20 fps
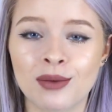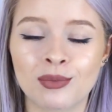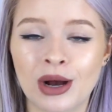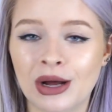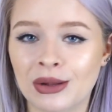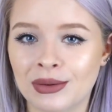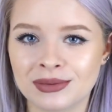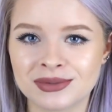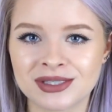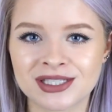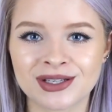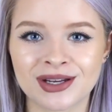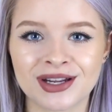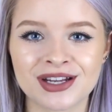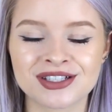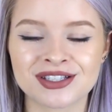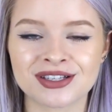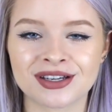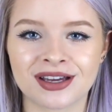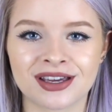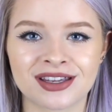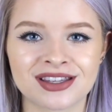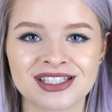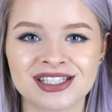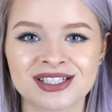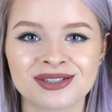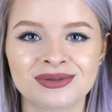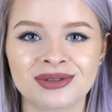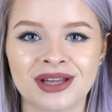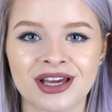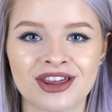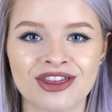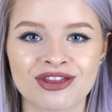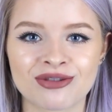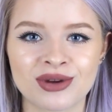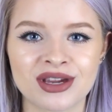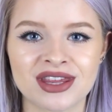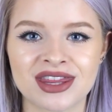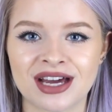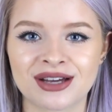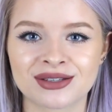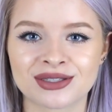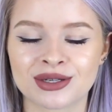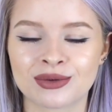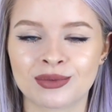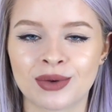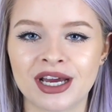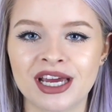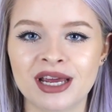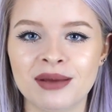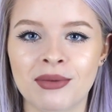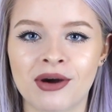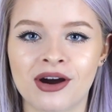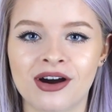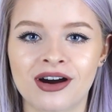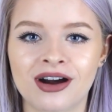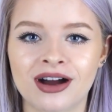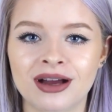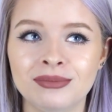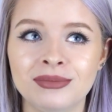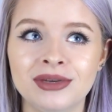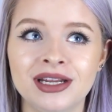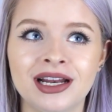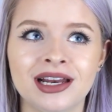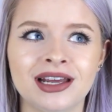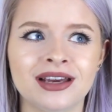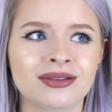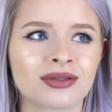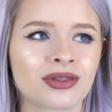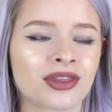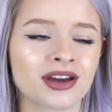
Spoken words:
Well, I'm still like 3,000 away, but I'm nearly on